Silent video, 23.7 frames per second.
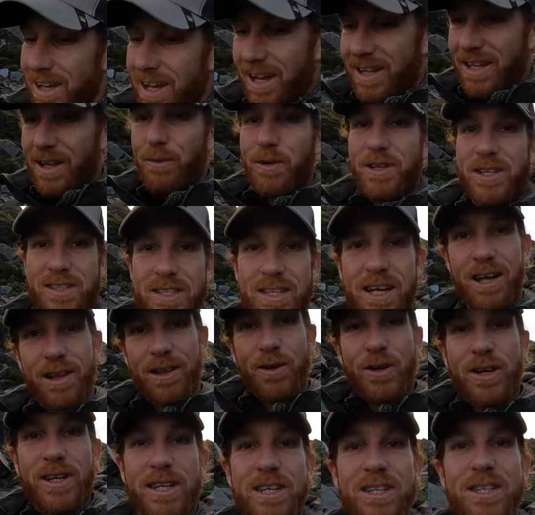And then when you start
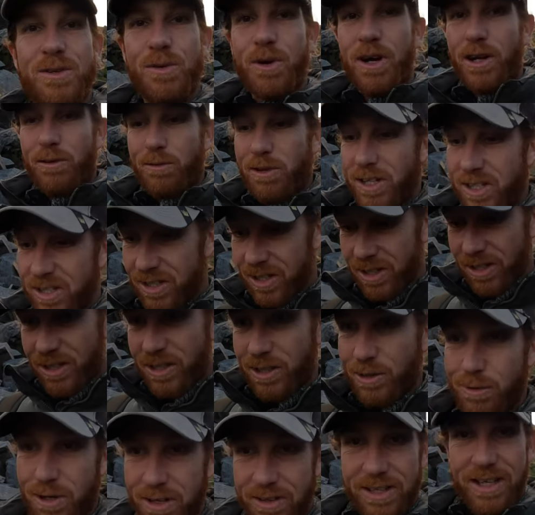looking into it and
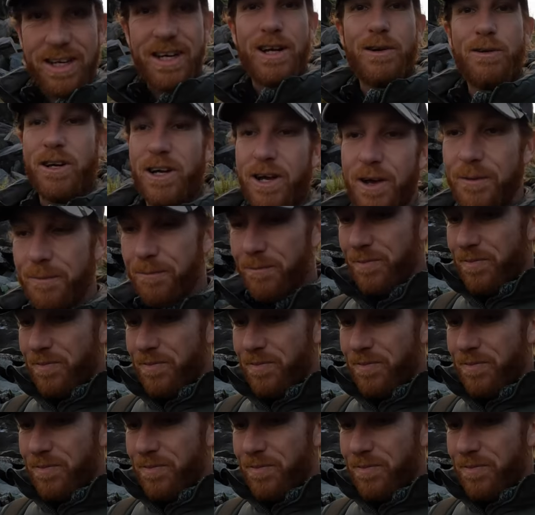researching around the area,